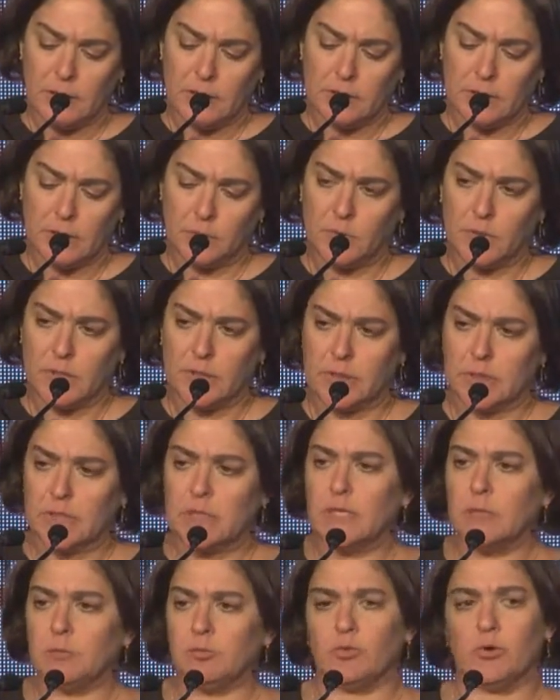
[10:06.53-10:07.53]
that one of the
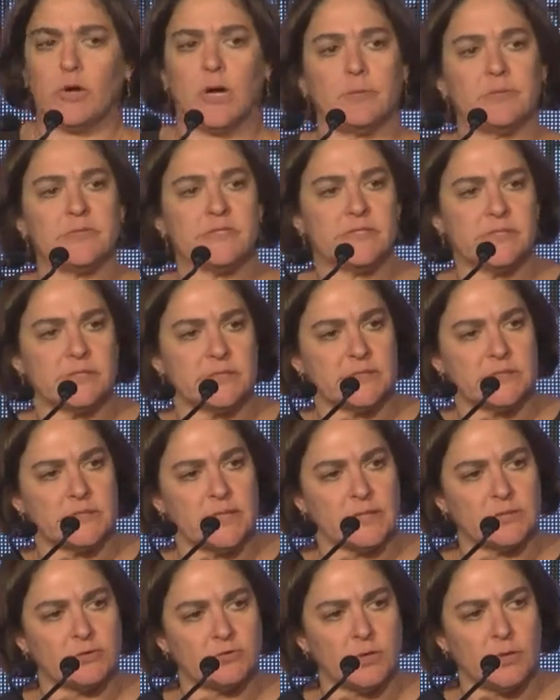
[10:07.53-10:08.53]
key promises
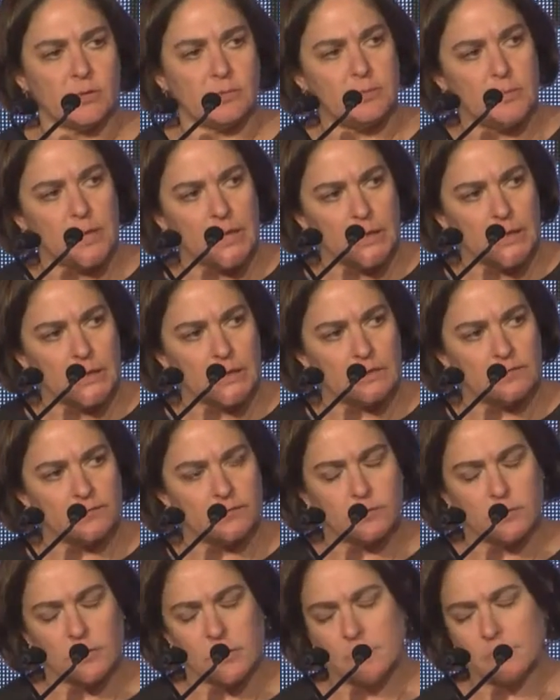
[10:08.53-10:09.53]
that Trump made in
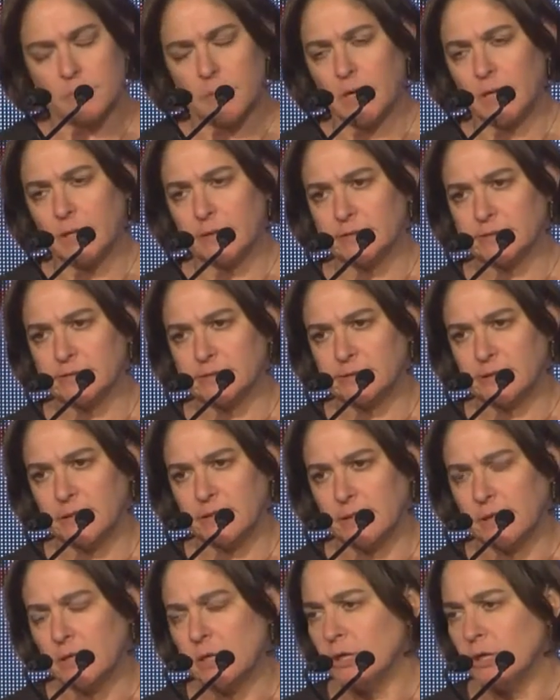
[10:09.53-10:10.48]
foreign policy